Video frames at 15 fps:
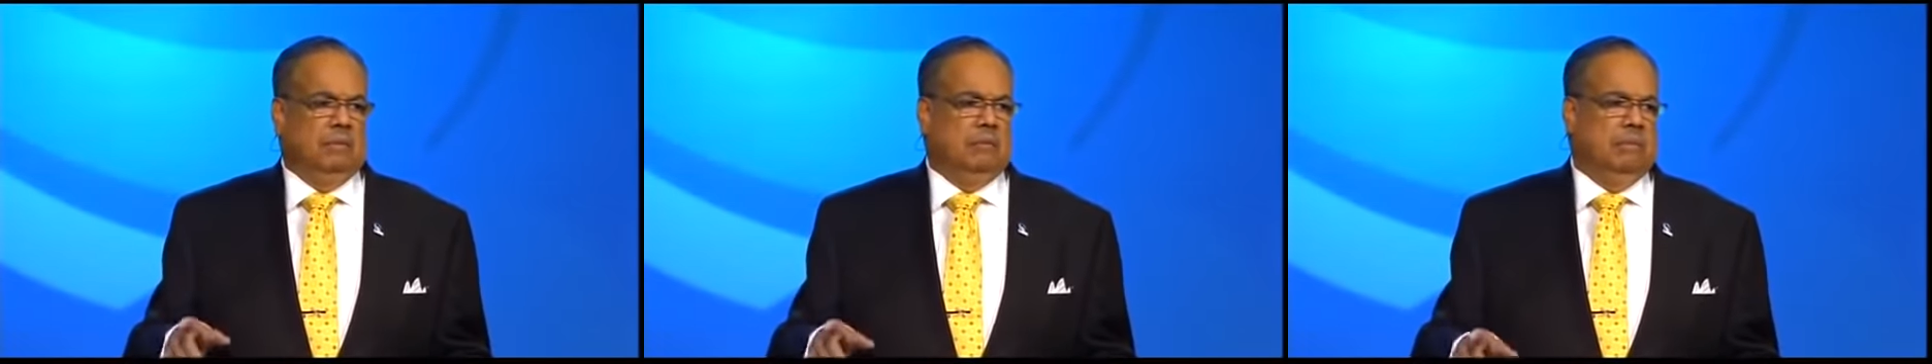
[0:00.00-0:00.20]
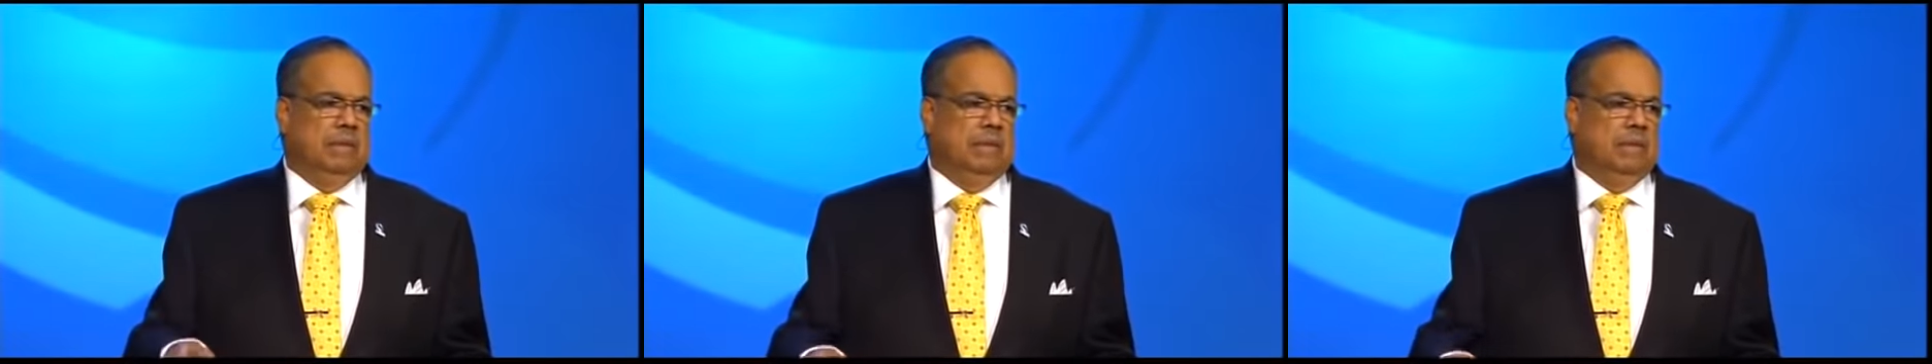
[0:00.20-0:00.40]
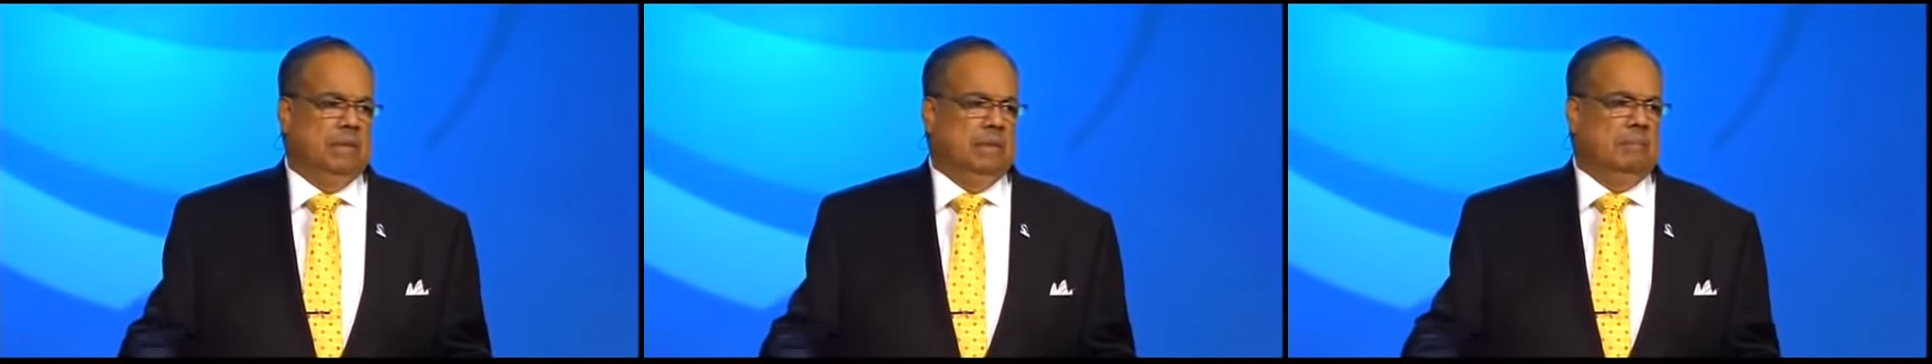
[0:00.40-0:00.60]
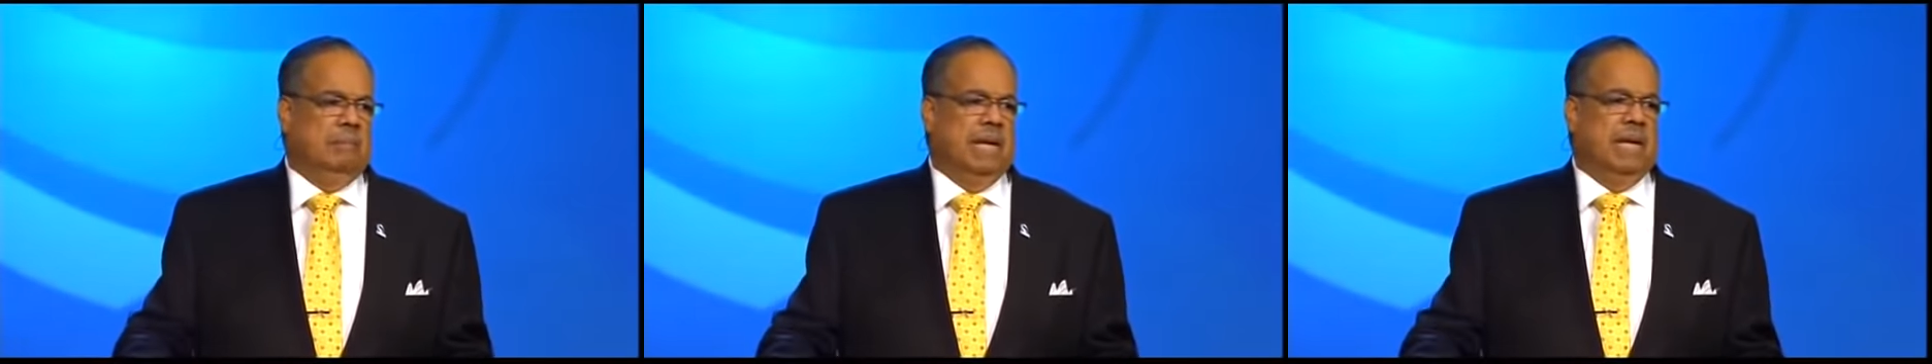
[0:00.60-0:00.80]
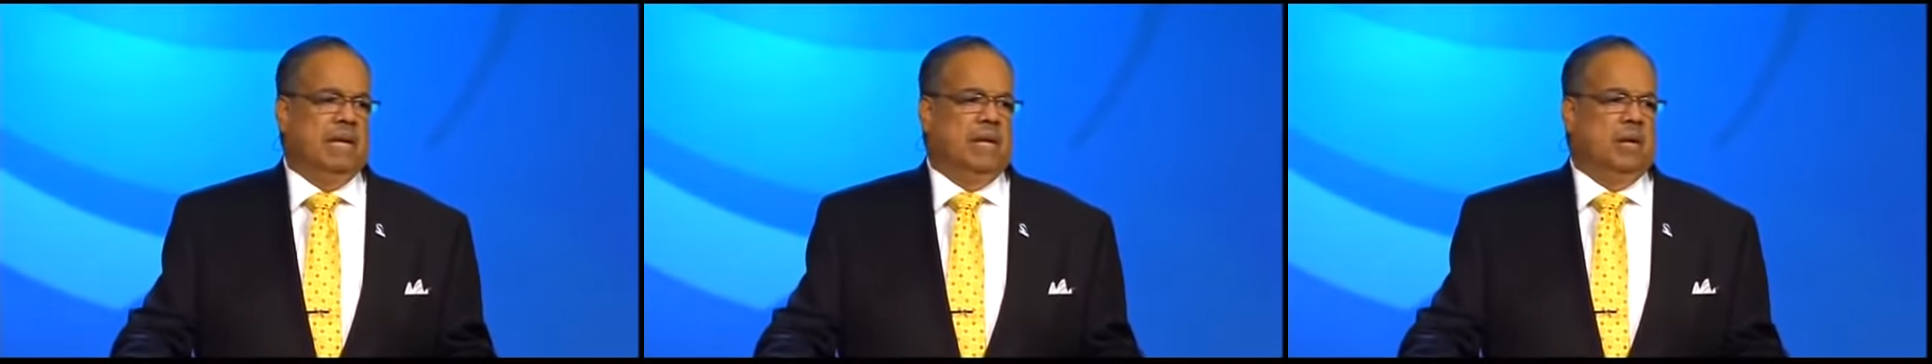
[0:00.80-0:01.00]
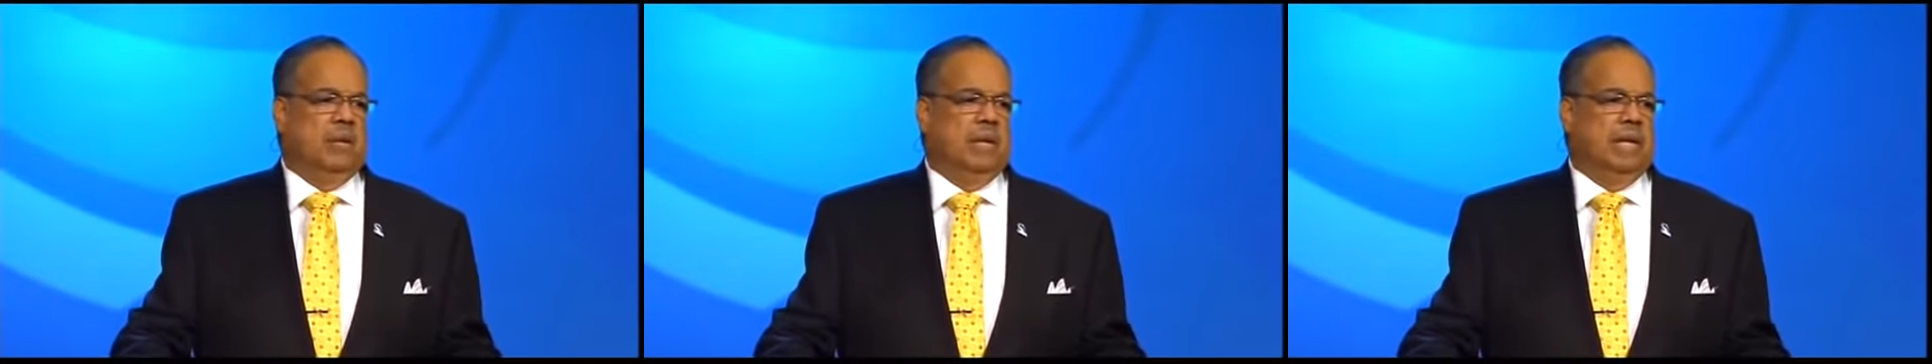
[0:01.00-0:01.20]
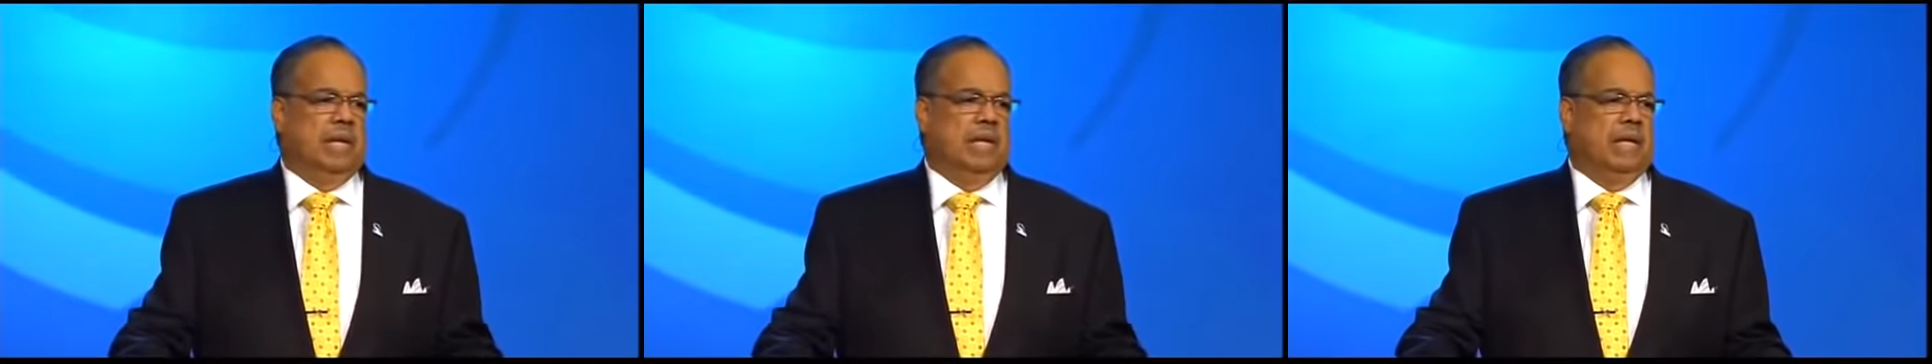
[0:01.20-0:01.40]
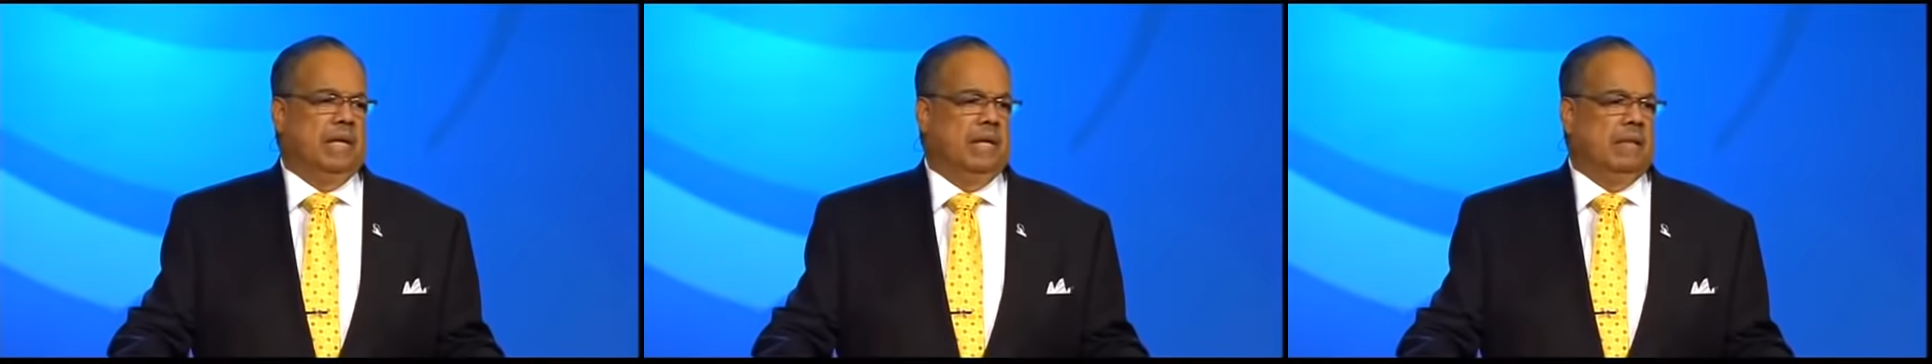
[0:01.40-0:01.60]
them? They're mad
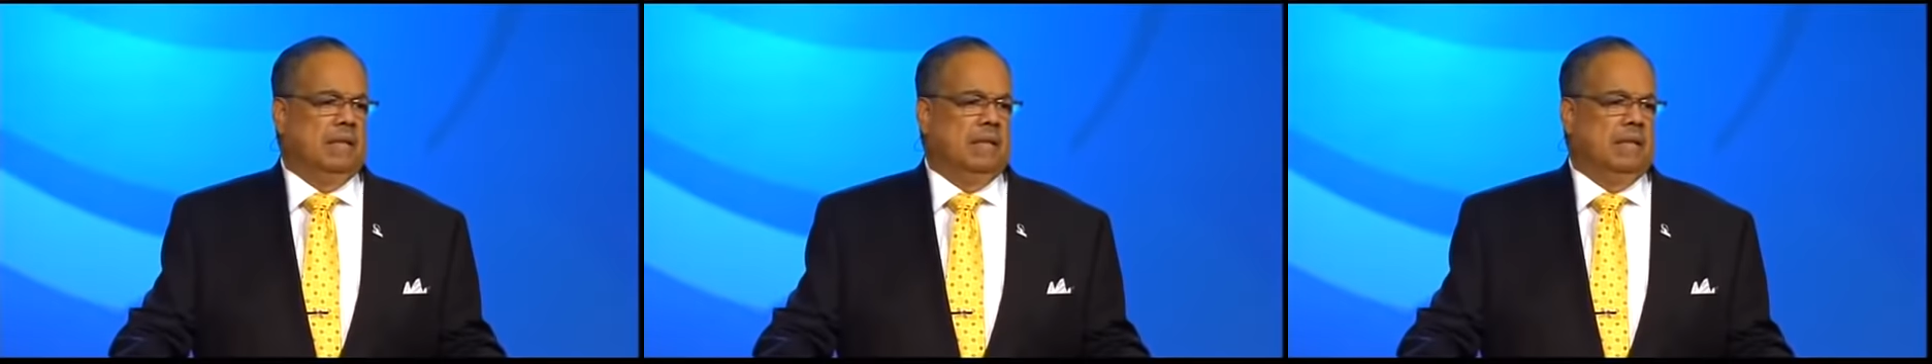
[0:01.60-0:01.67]
already.